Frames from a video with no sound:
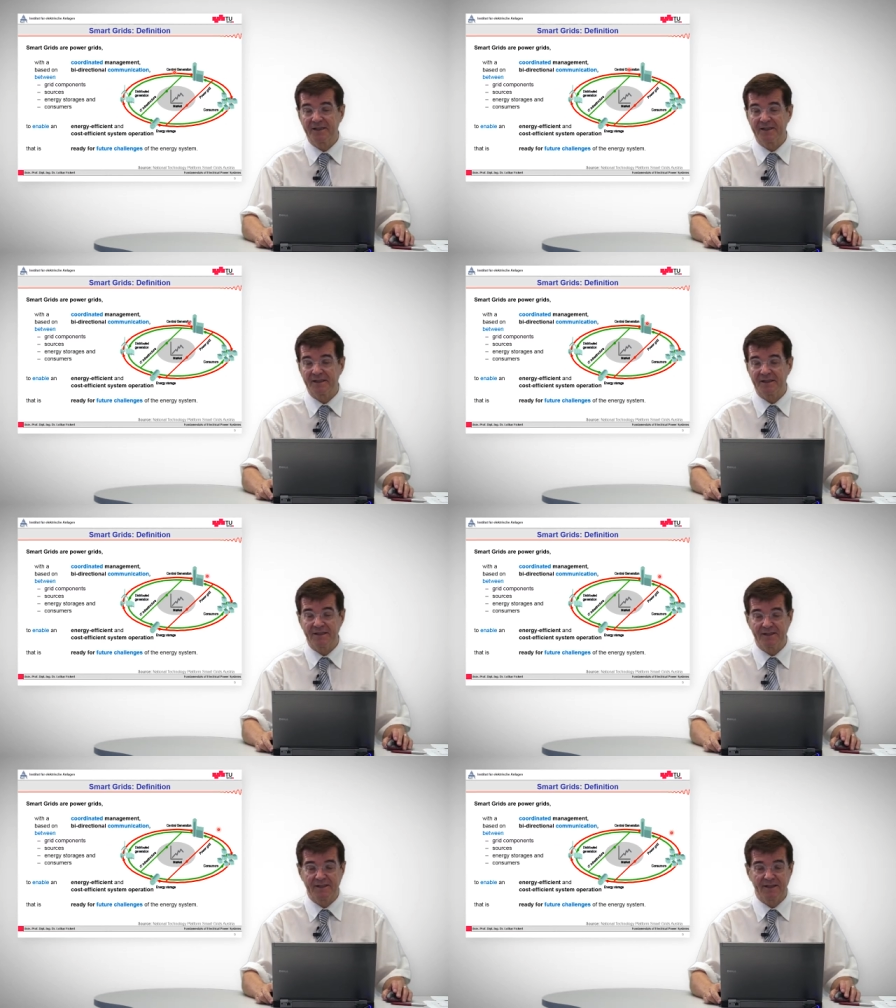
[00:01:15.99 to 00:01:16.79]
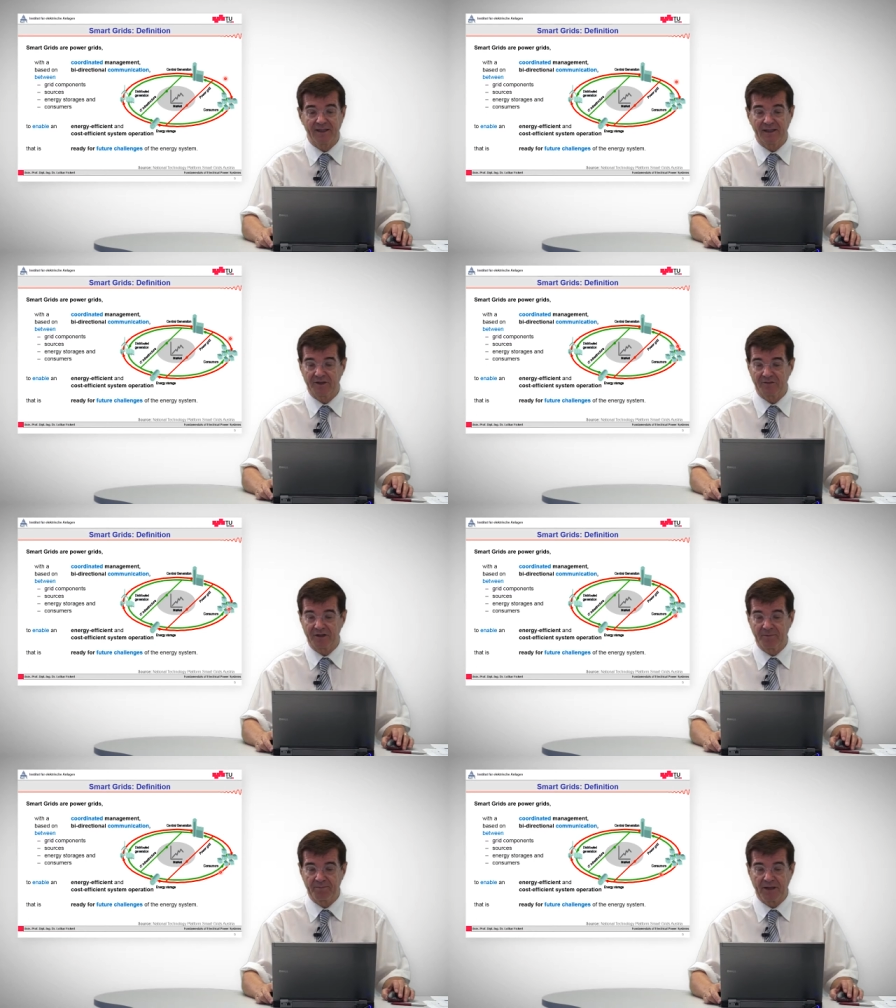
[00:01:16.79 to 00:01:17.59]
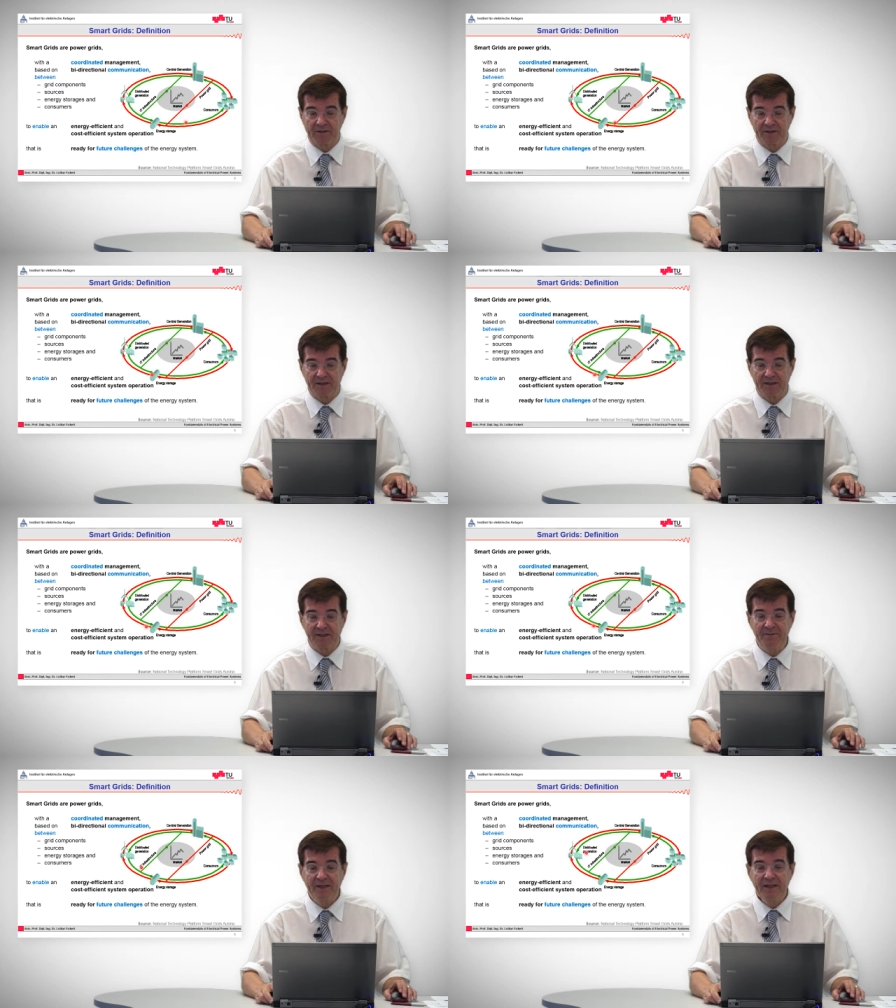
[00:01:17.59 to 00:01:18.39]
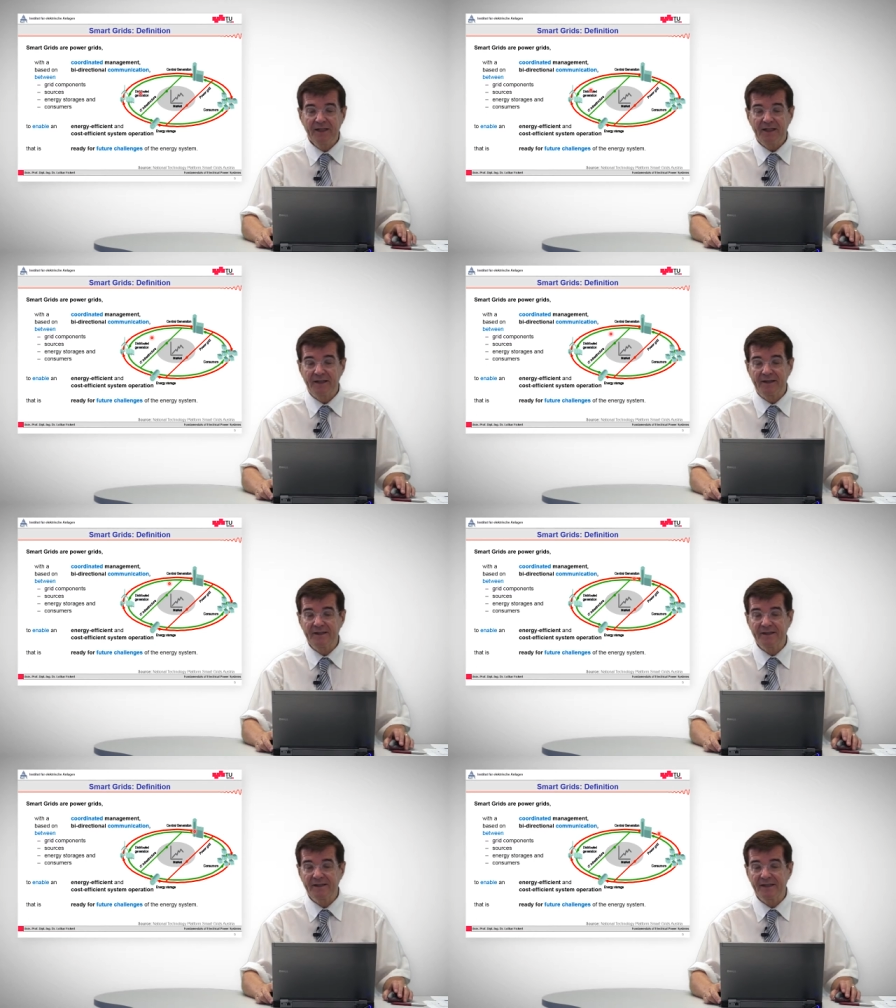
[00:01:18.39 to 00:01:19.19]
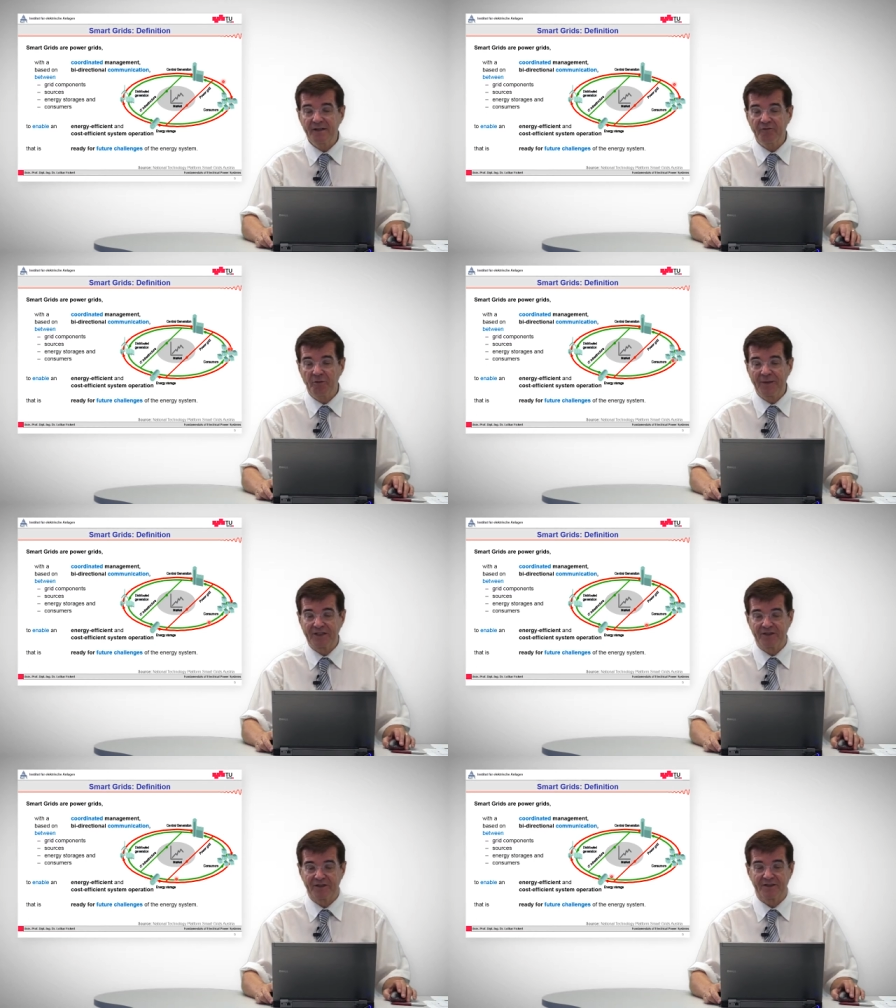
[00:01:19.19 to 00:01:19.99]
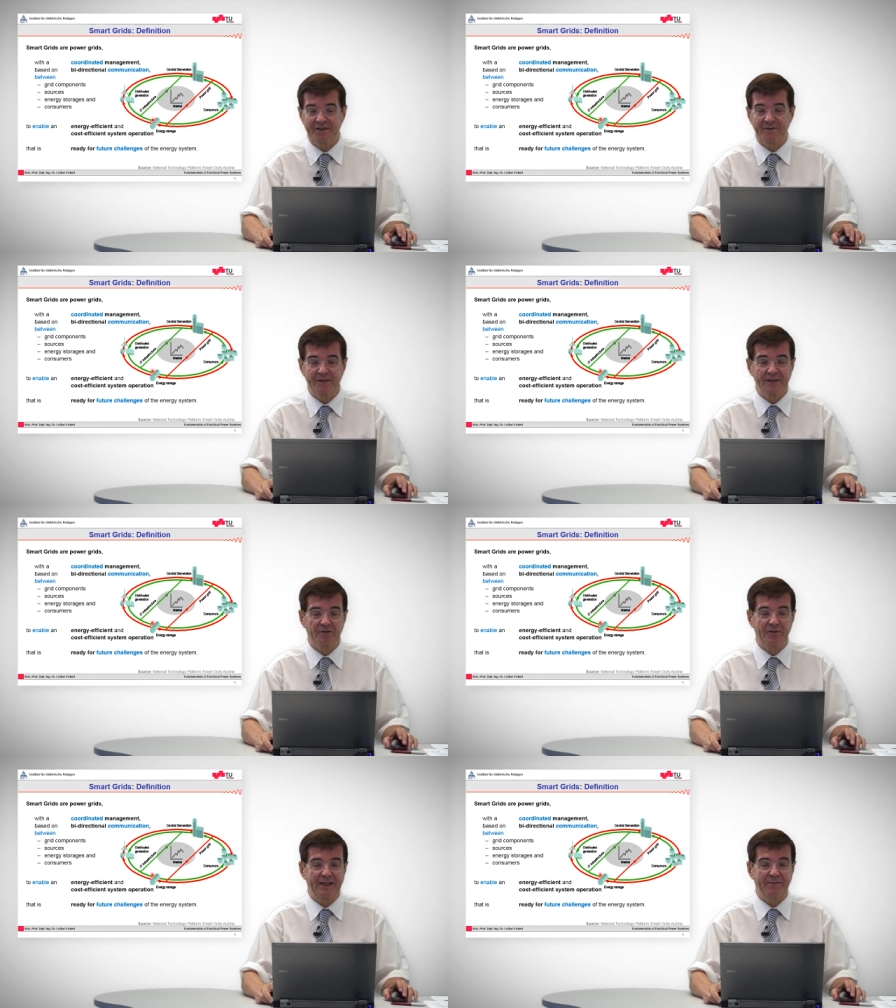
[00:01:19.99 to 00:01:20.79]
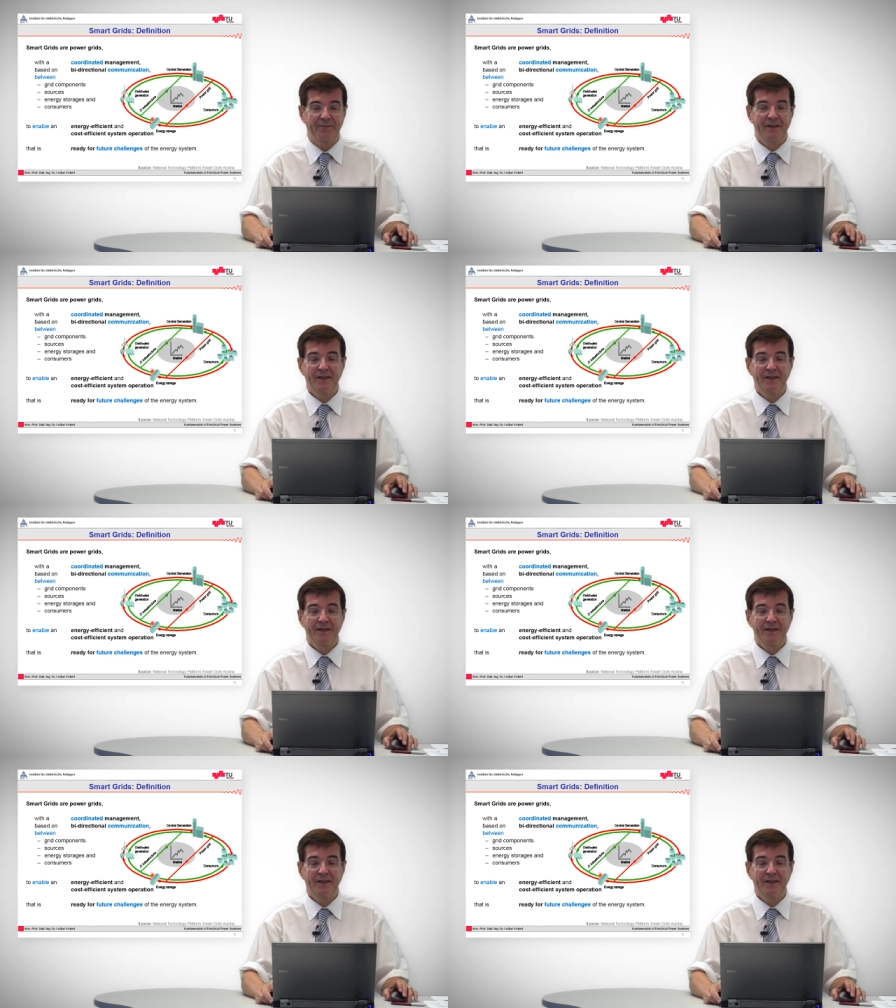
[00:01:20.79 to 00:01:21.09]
This is the electrical power system, and this is the information system in green.